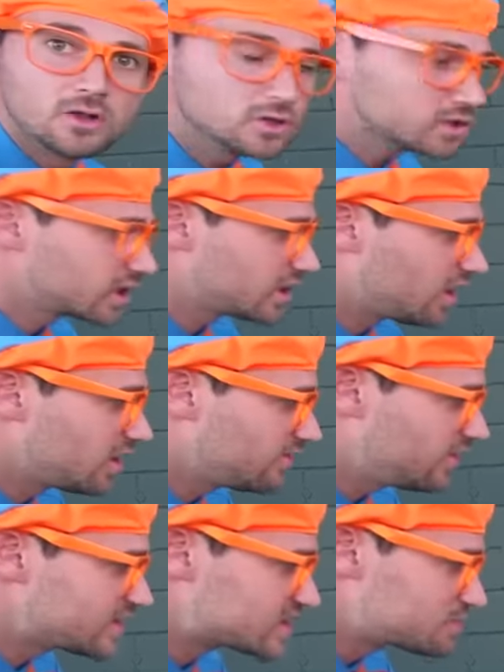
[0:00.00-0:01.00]
look at all
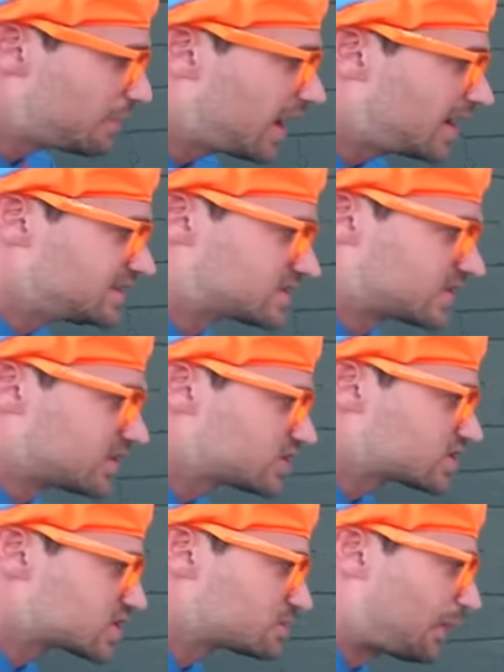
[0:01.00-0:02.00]
of its spines. Are
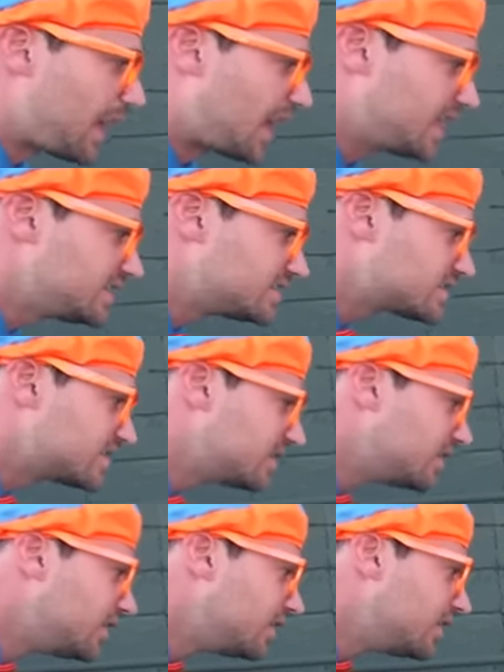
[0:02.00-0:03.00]
those spines?
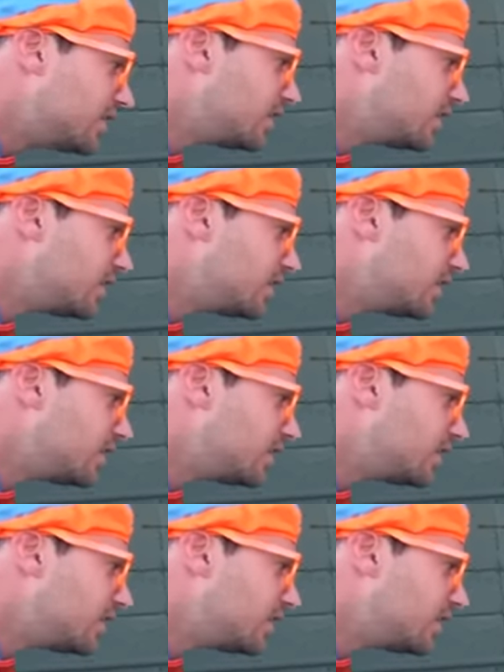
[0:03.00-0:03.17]
The